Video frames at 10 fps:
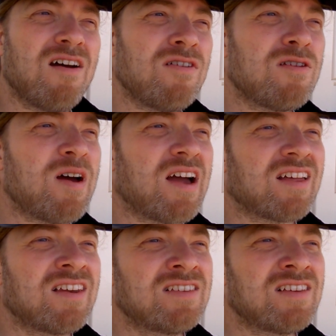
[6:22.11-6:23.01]
Phone him
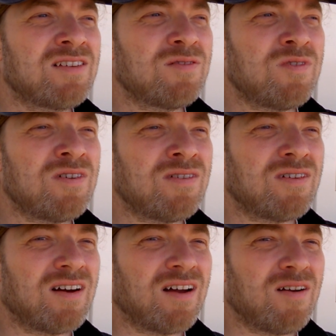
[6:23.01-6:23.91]
back, and he said,
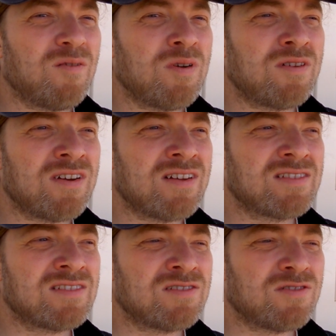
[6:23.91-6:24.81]
well, we're trying to
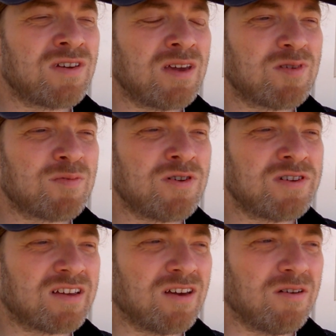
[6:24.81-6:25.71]
sort of keep this
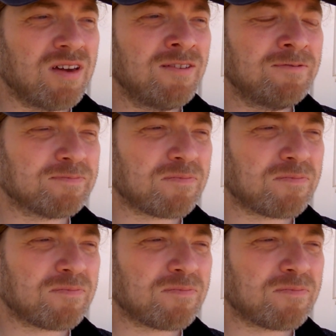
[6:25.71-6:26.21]
project going.